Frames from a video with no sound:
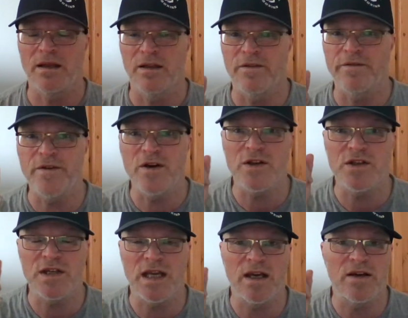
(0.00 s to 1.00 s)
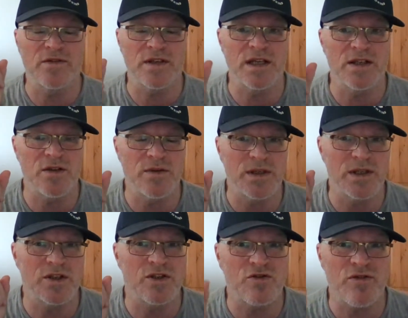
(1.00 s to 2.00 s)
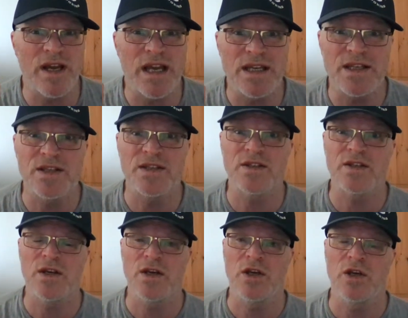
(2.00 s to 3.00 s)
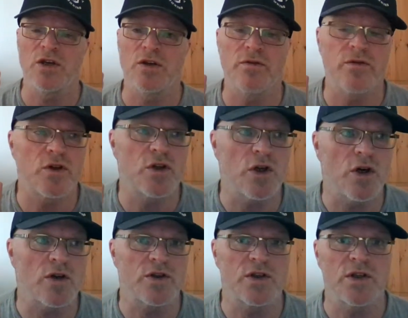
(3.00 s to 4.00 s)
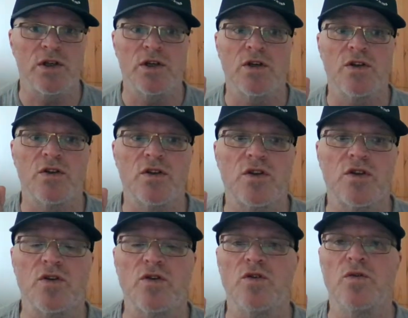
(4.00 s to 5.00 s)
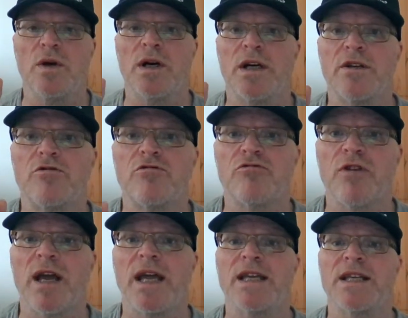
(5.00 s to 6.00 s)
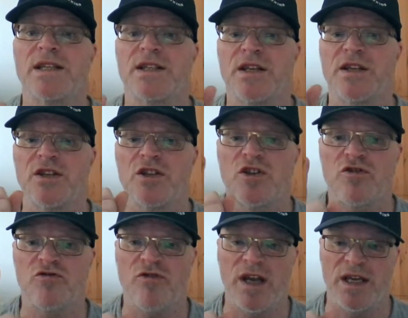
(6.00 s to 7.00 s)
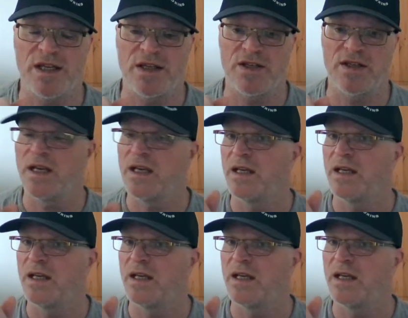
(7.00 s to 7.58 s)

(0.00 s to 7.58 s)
The first thing I've said to you is stress. You've got to address stress.